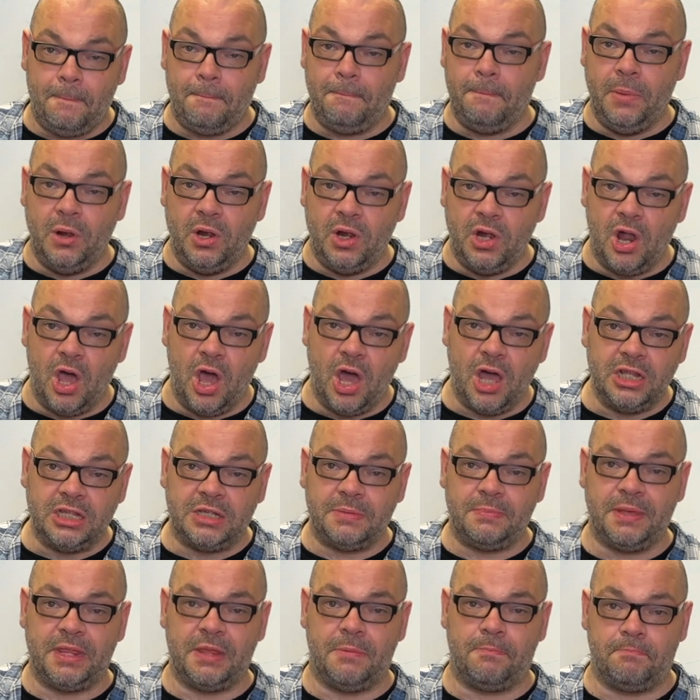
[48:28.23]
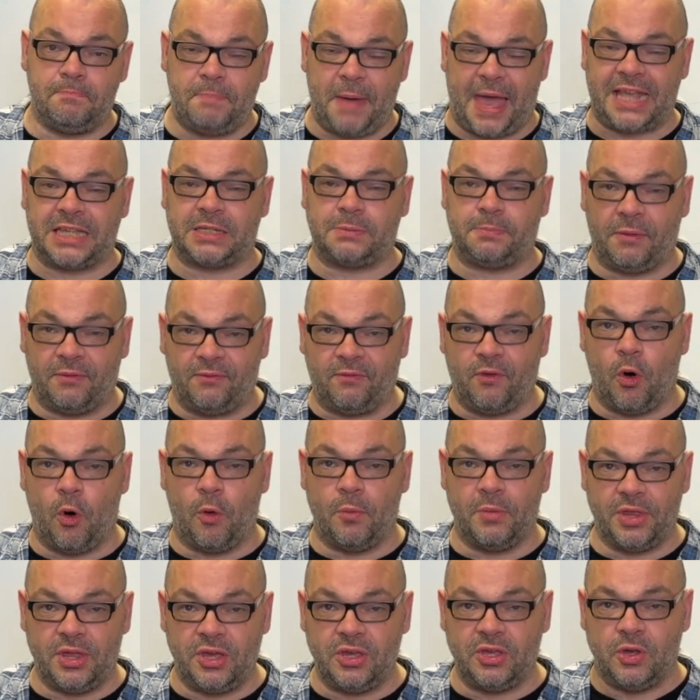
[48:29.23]
learn to be the best
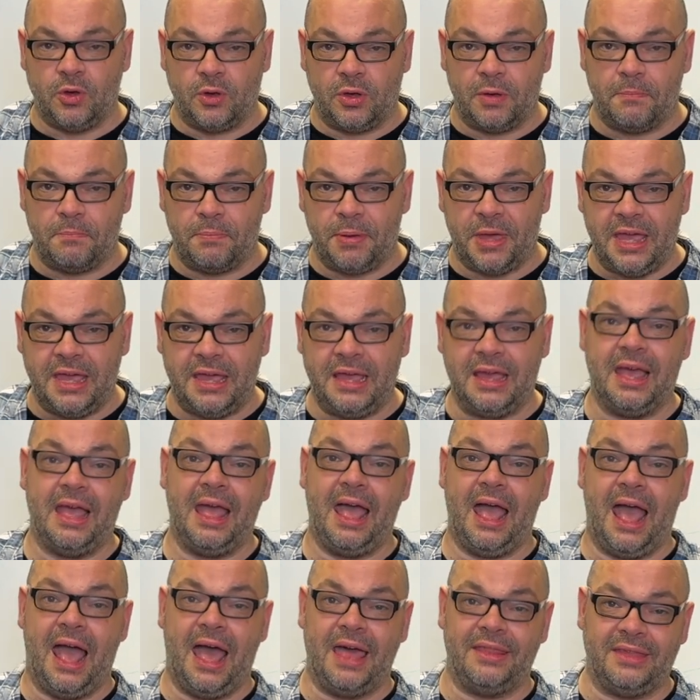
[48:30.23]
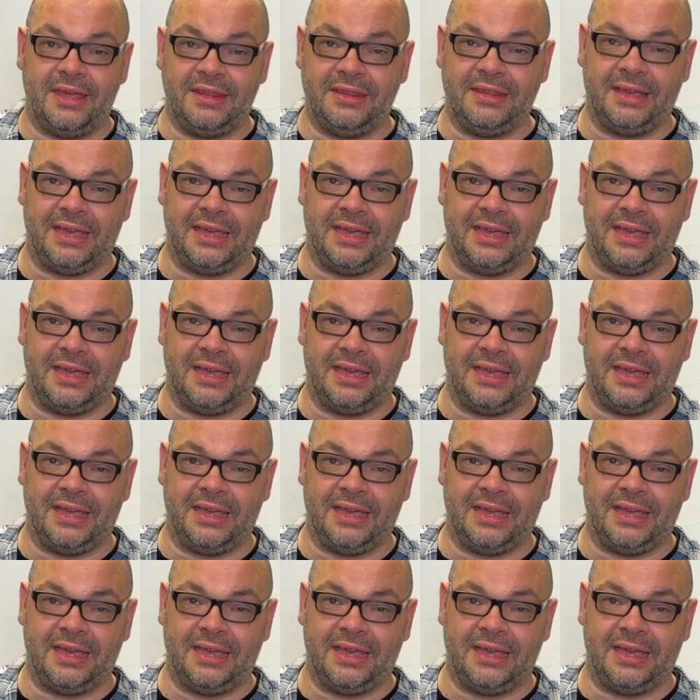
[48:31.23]
performer that you can be and then the